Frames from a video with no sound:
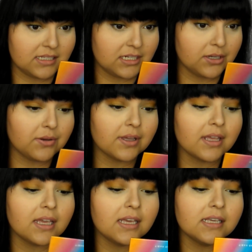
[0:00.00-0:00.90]
still
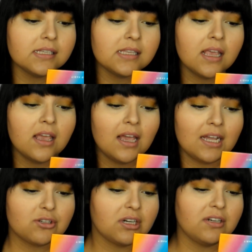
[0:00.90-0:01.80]
is.
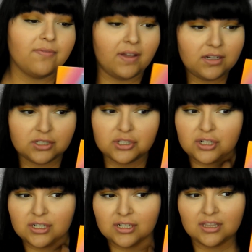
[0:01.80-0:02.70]
I tried to find a
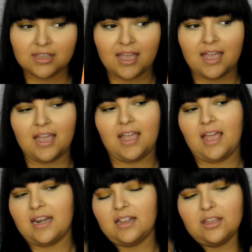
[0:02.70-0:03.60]
shirt that
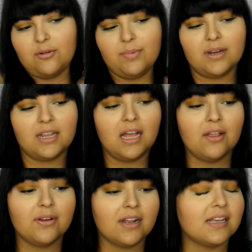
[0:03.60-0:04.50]
had a little bit of
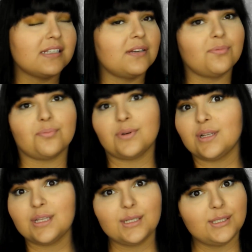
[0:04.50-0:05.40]
yellow in it because I
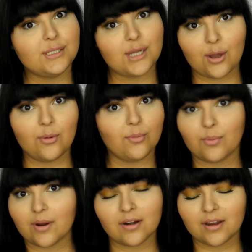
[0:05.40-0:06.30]
really don't
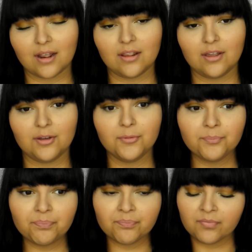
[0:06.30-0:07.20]
wear yellow.
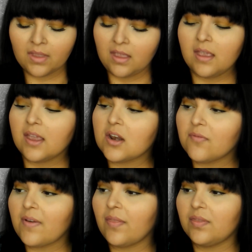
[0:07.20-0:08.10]
And I
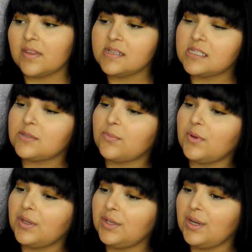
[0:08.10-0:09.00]
found this
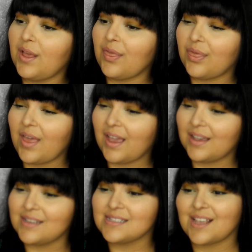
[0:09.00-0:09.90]
one
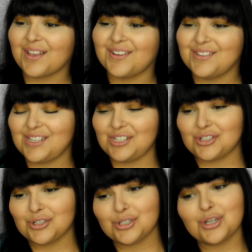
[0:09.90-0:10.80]
that is like a
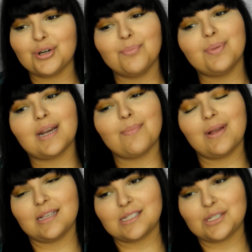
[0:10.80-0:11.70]
teacher shirt, but I
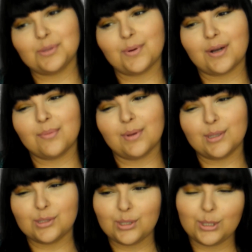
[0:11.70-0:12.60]
might still wear it
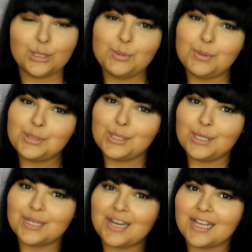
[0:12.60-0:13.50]
because, you know, you're supposed to
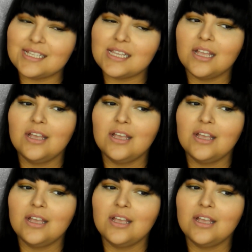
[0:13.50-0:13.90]
look nice